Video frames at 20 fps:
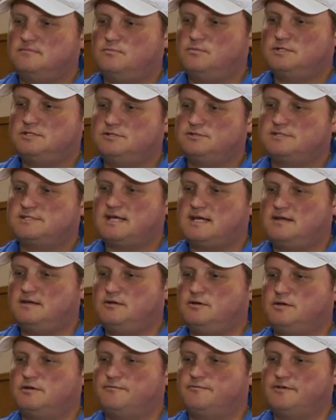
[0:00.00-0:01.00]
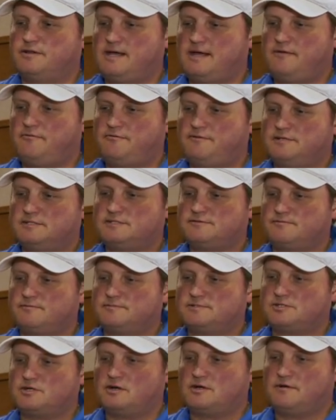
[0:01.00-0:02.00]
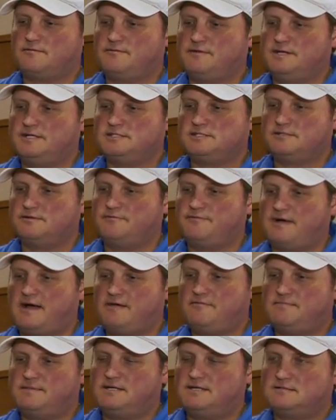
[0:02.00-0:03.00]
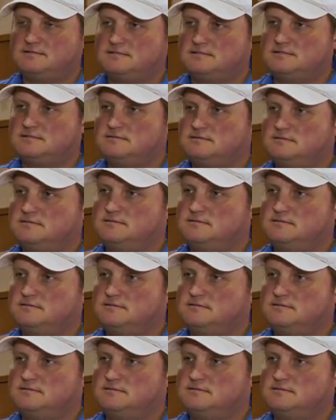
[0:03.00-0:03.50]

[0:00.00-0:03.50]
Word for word: Would you say you can fillet a fish from start to finish in five minutes?